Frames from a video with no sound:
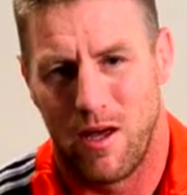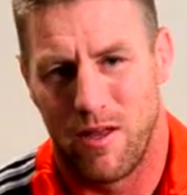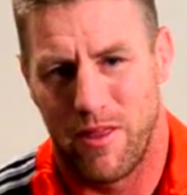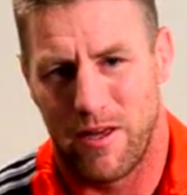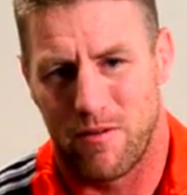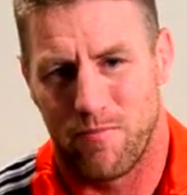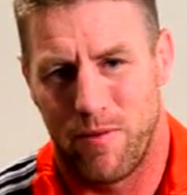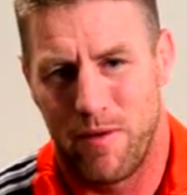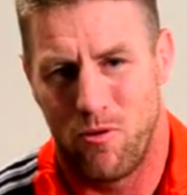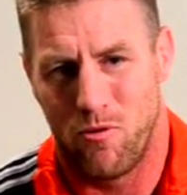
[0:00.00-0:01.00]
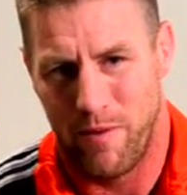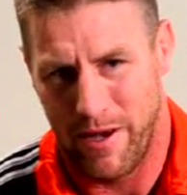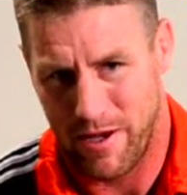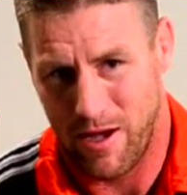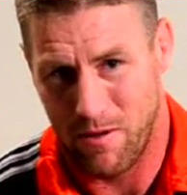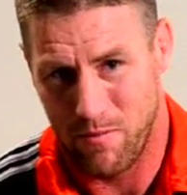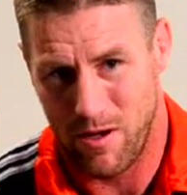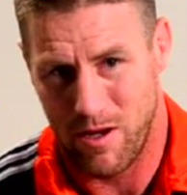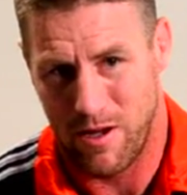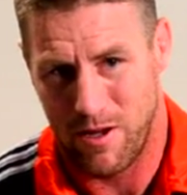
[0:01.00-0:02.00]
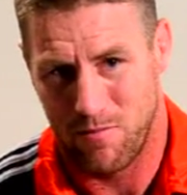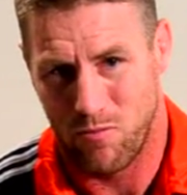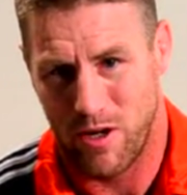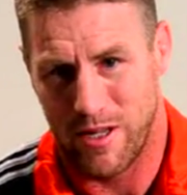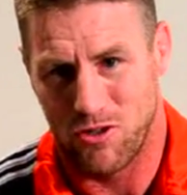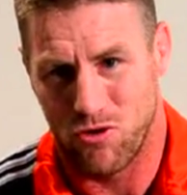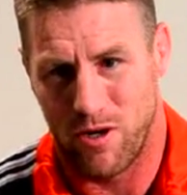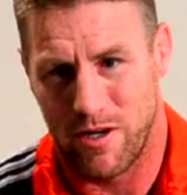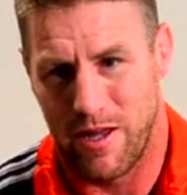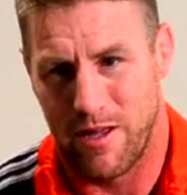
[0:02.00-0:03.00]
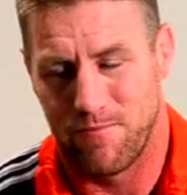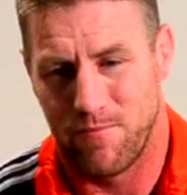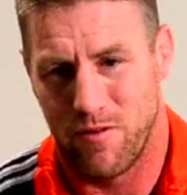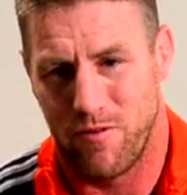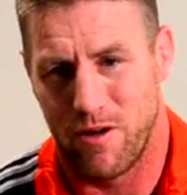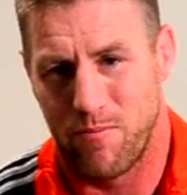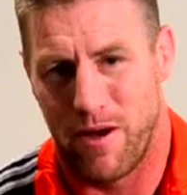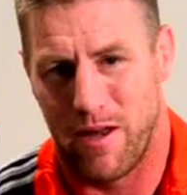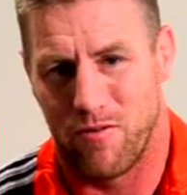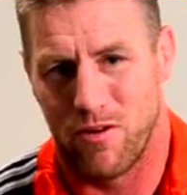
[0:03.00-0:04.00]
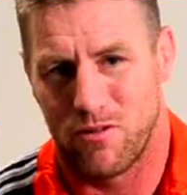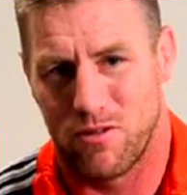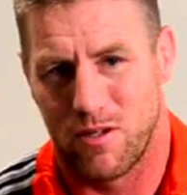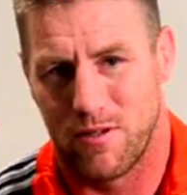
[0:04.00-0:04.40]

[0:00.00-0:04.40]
I think people back home are really enjoying that. They're very proud of us.